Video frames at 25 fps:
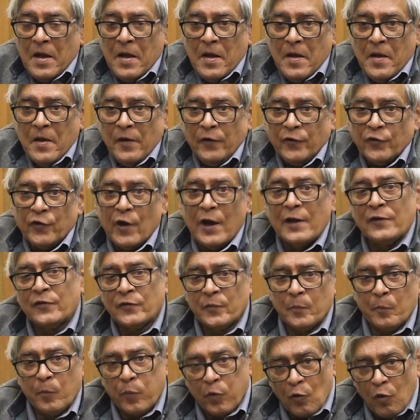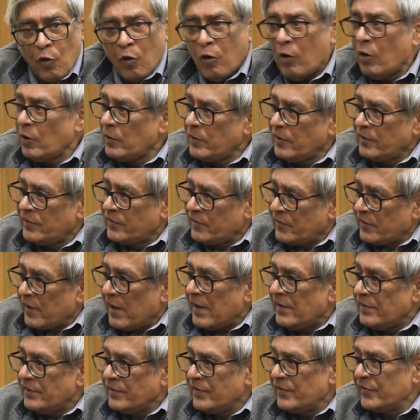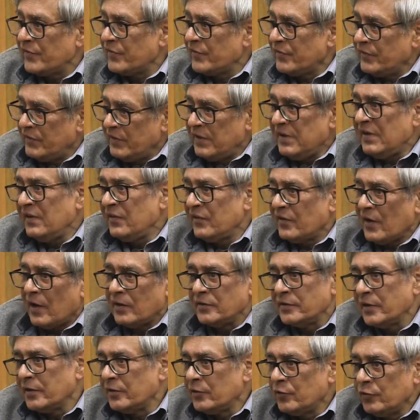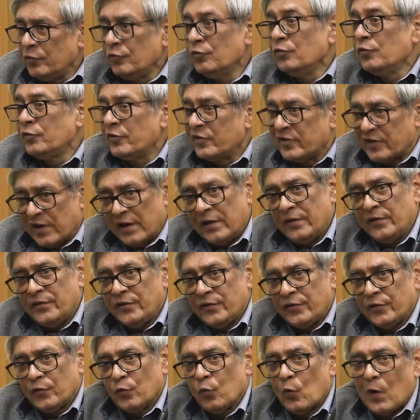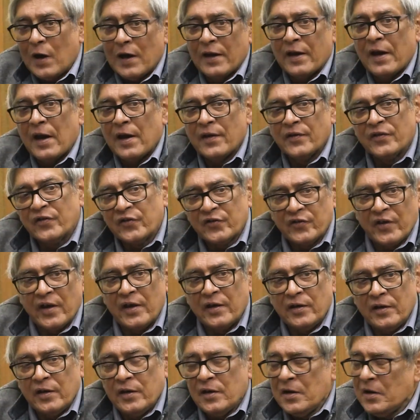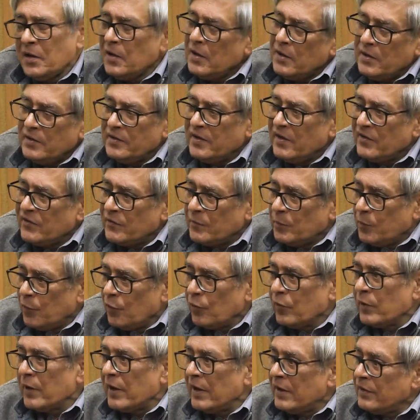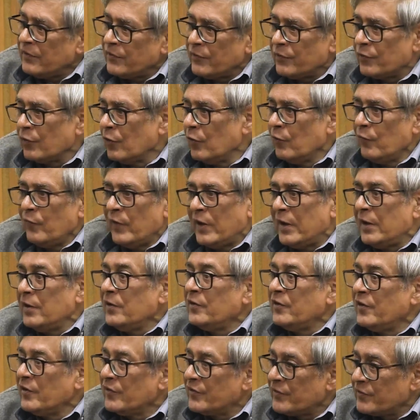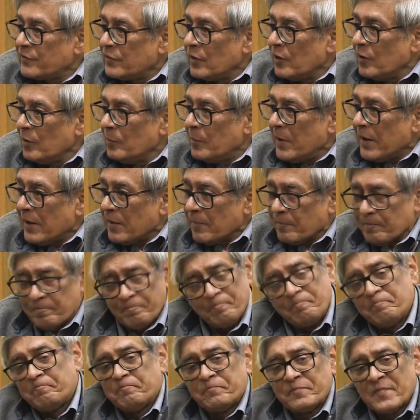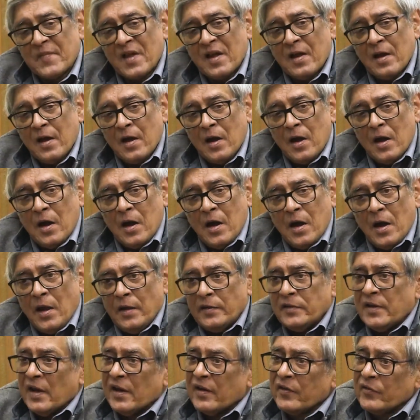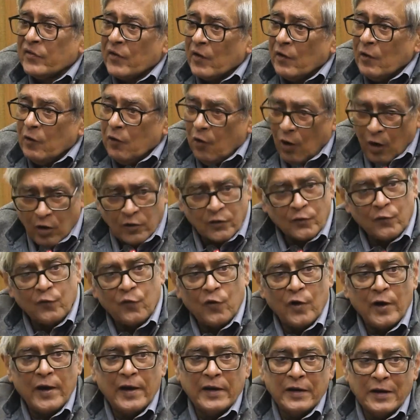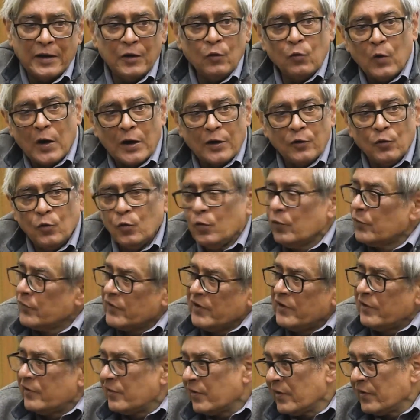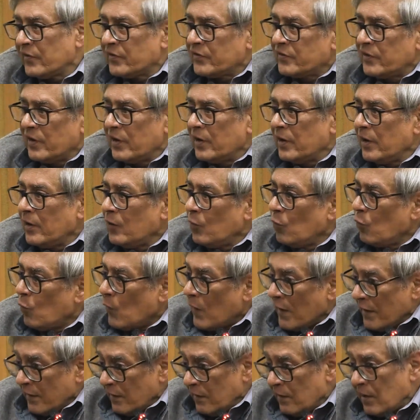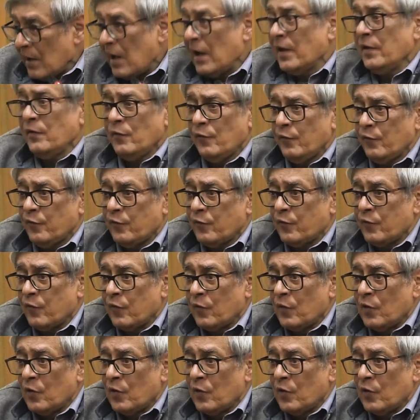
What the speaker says: So as broad trends, these are the two trends why I said this book is so very disturbing. There is a lot for anyone who's interested in wildlife,